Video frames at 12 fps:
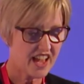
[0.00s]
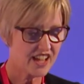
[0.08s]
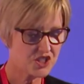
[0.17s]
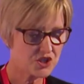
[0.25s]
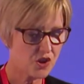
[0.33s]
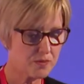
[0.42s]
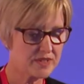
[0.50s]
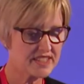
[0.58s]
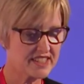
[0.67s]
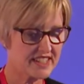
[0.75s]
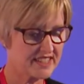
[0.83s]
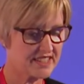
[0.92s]
our job as
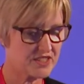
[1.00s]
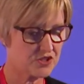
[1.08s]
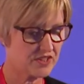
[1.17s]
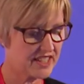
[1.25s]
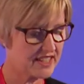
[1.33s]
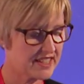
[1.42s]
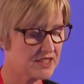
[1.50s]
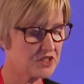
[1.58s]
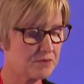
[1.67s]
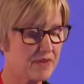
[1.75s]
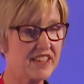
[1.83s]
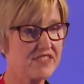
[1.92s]
an industry is
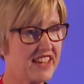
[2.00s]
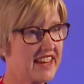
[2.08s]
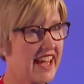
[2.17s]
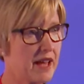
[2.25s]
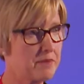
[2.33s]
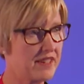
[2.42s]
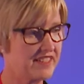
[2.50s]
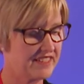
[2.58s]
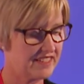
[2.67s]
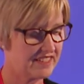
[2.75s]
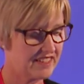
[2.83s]
to make that happen.